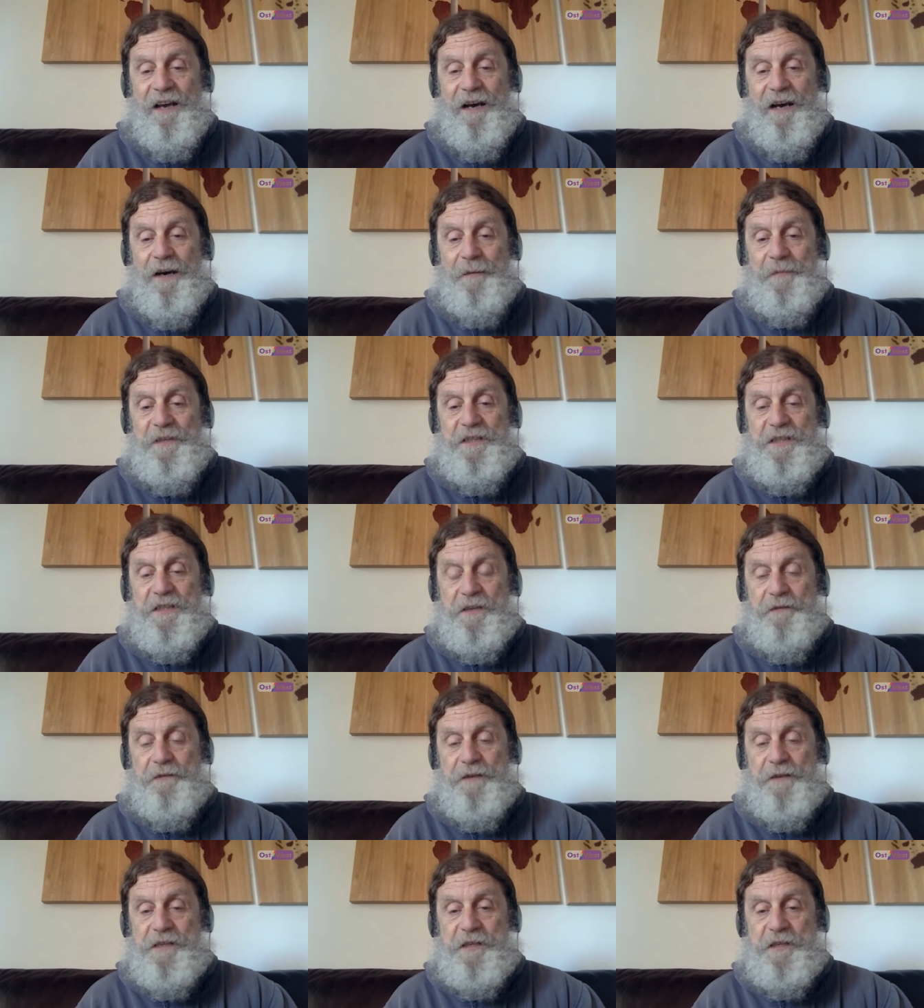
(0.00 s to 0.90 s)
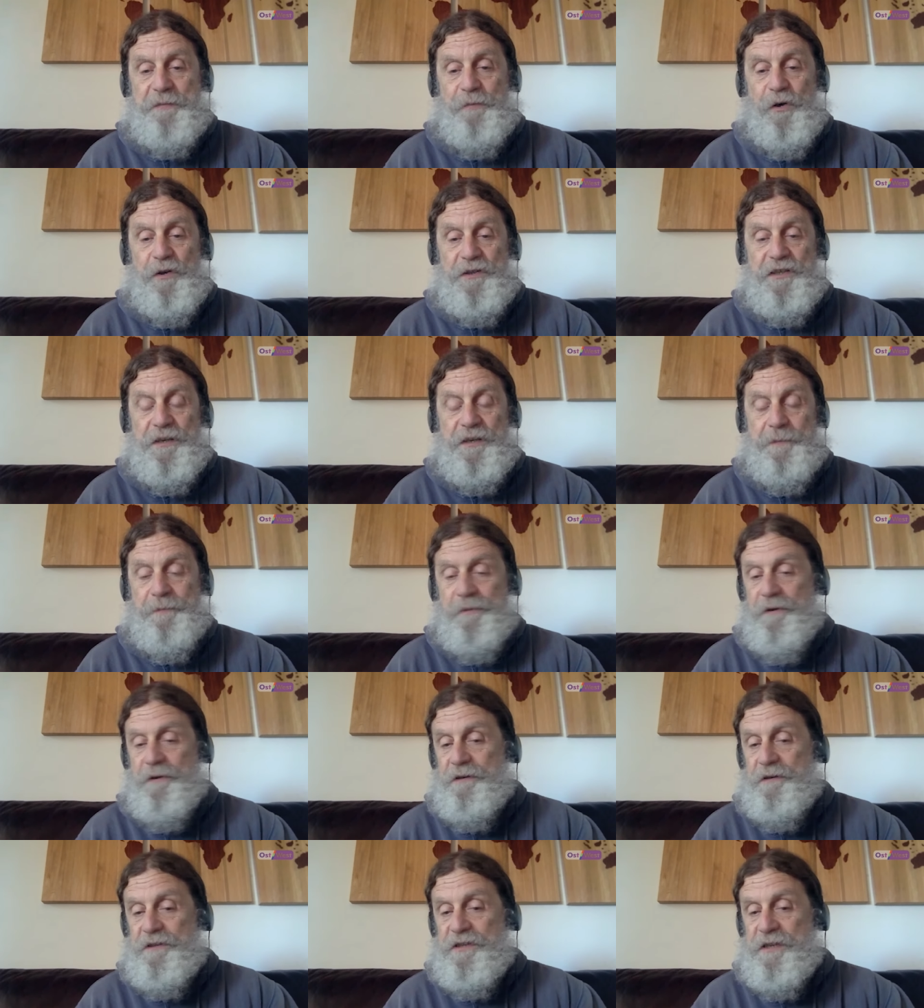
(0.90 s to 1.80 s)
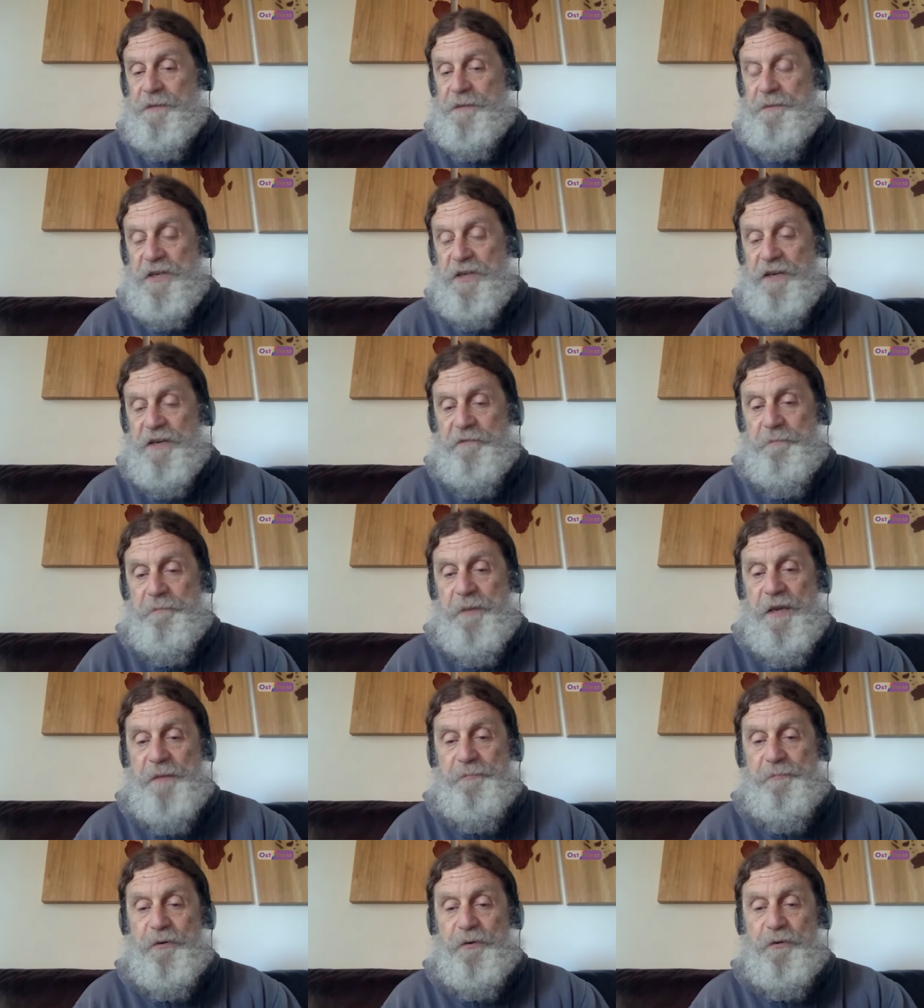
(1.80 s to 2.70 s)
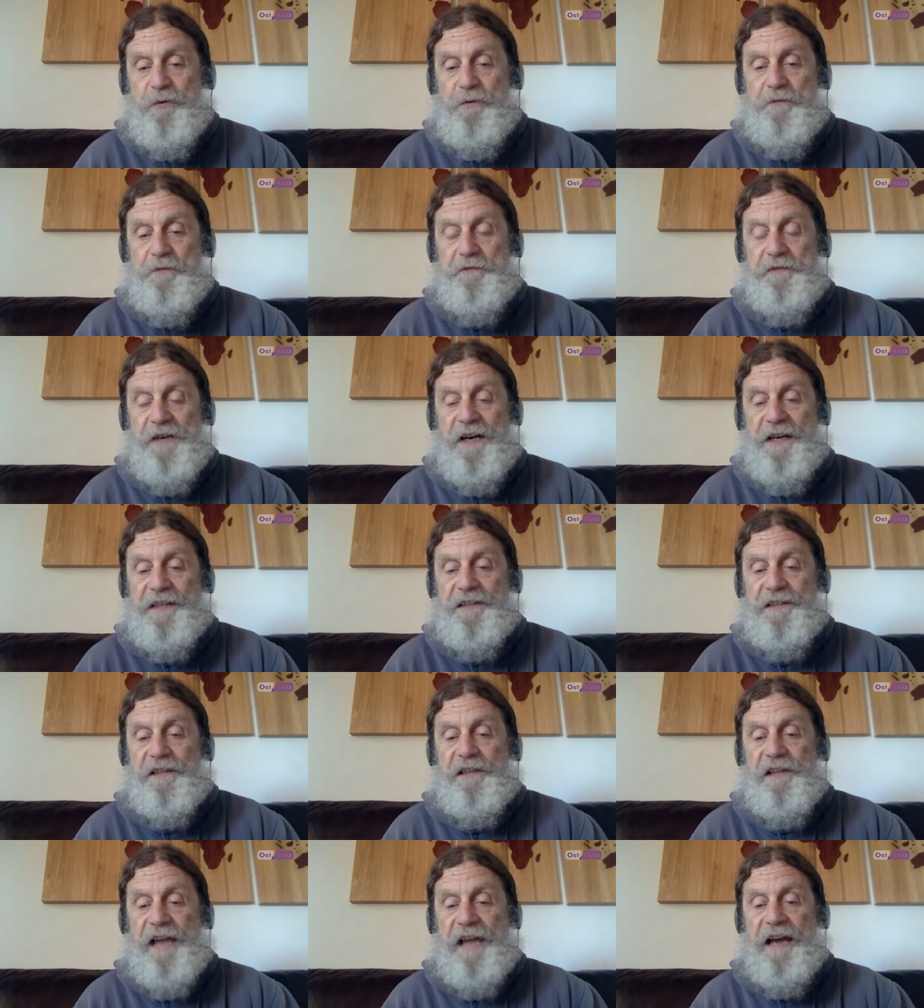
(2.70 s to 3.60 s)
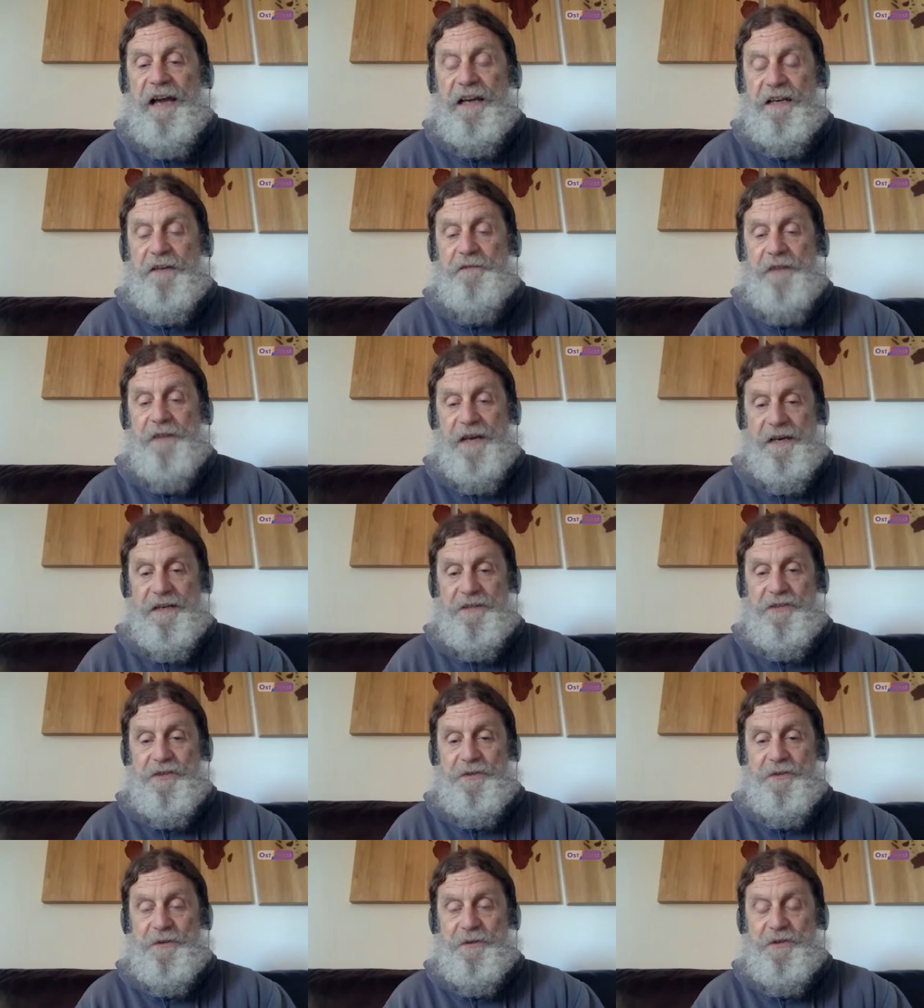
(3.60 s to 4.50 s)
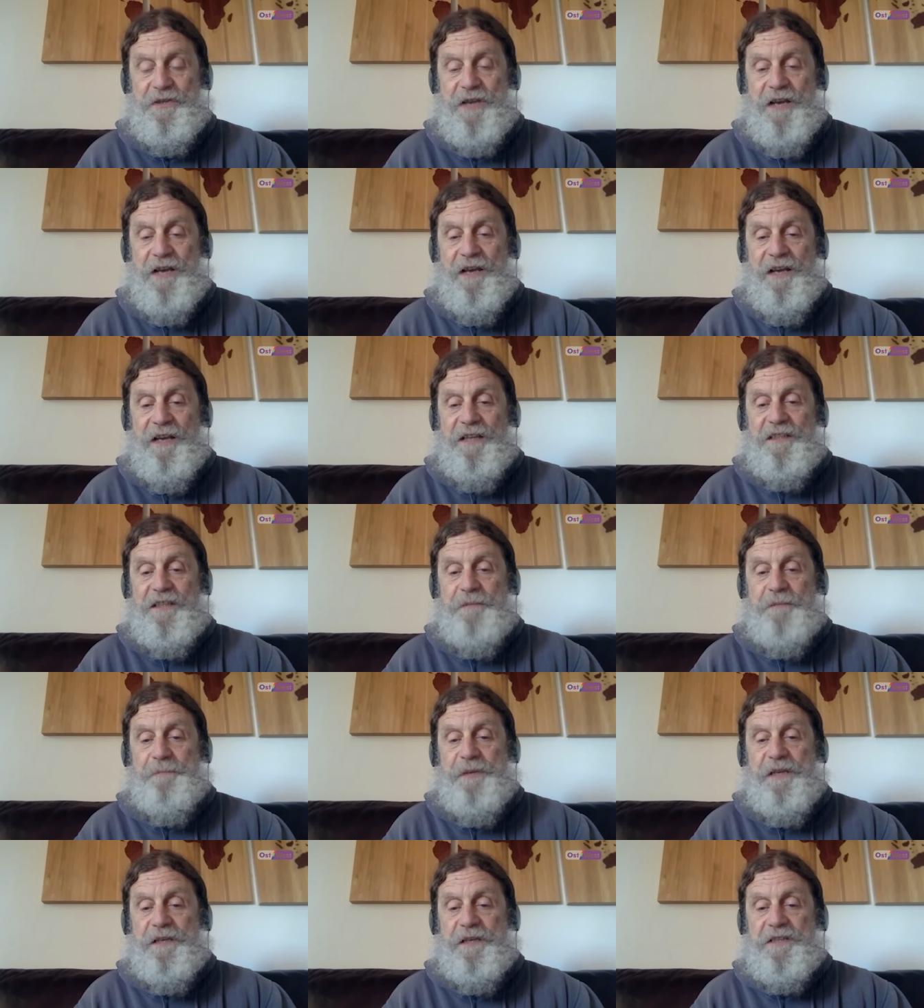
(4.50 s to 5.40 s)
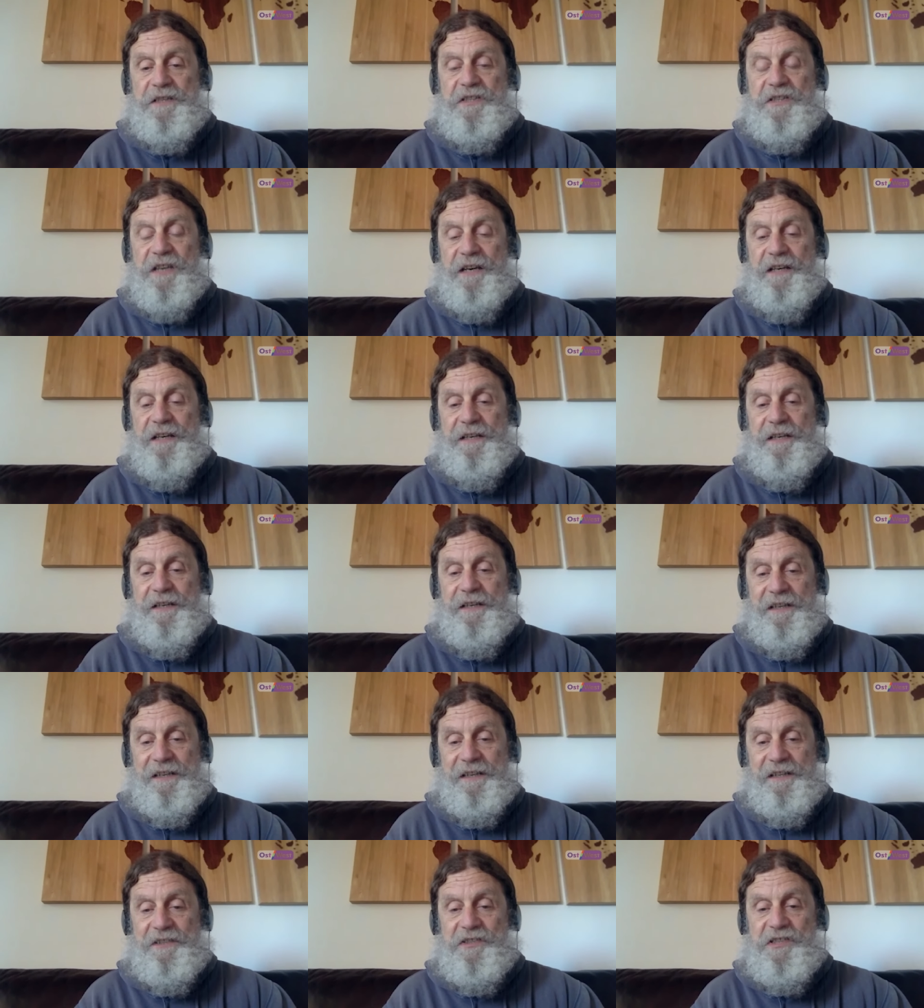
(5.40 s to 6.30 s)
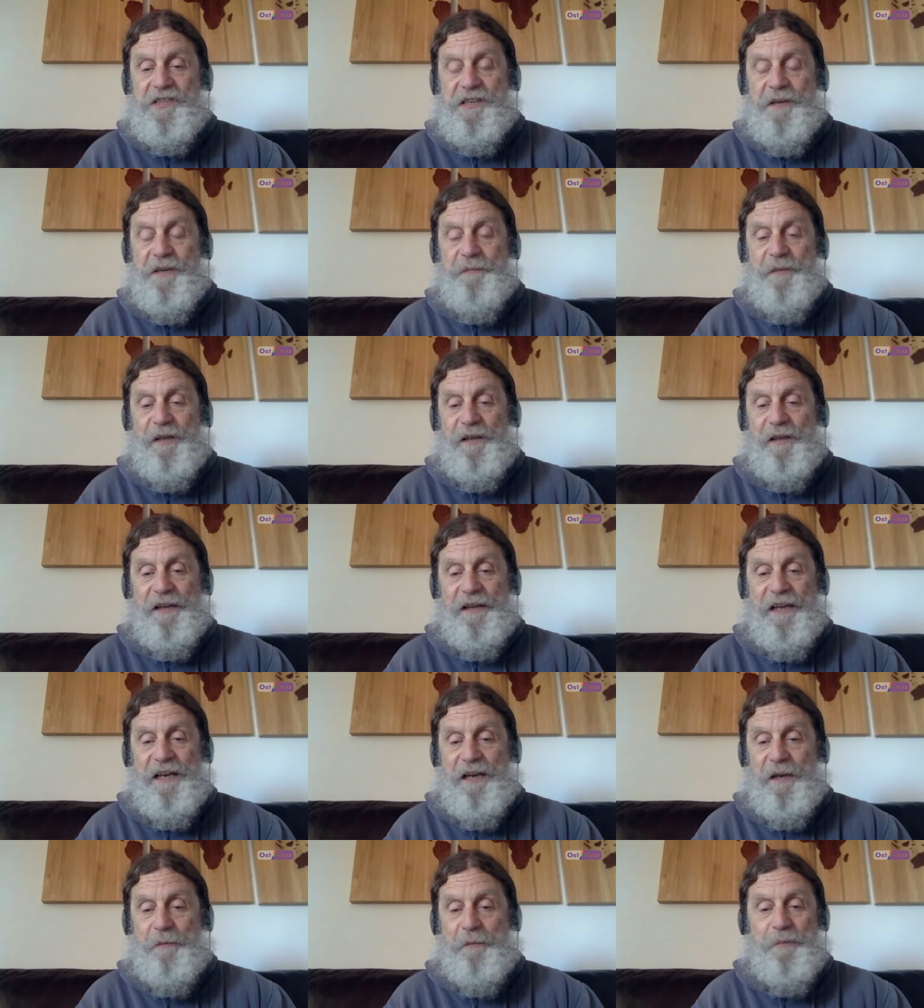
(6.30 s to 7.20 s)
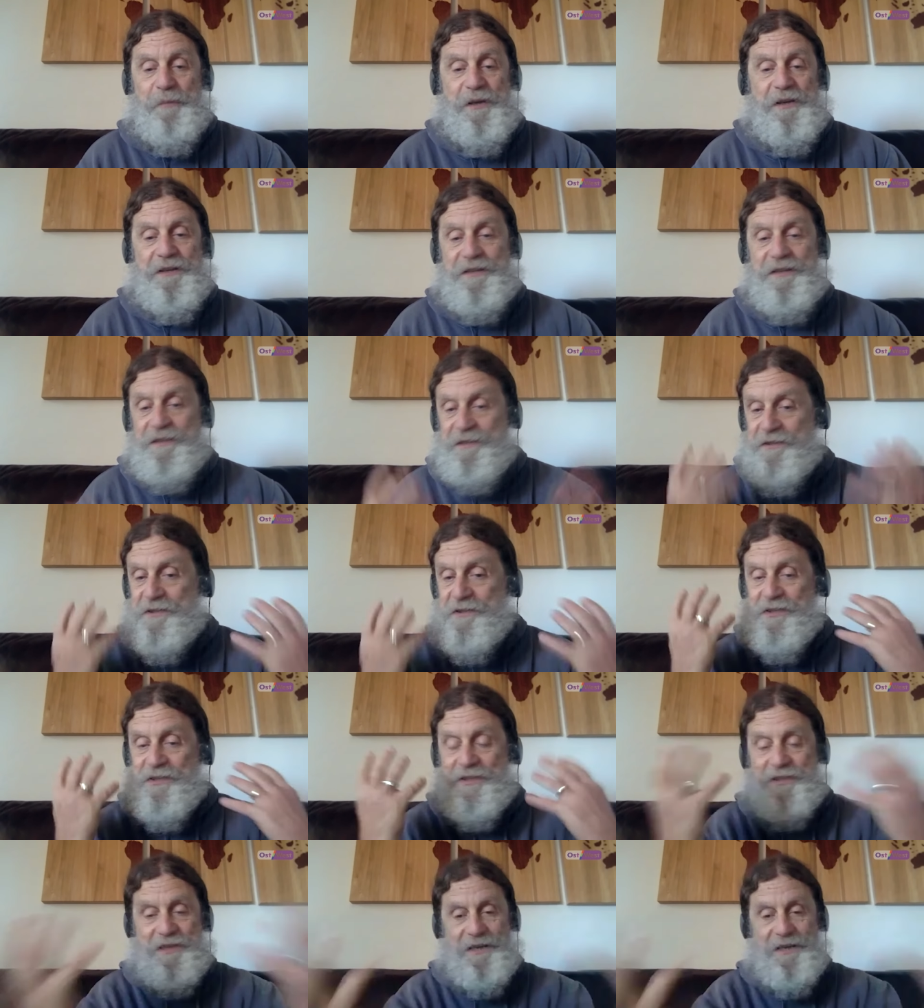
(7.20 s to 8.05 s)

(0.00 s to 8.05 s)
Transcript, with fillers: Um, it's a very small sub- subset of people who find a lack of answers to be exciting and stimulating because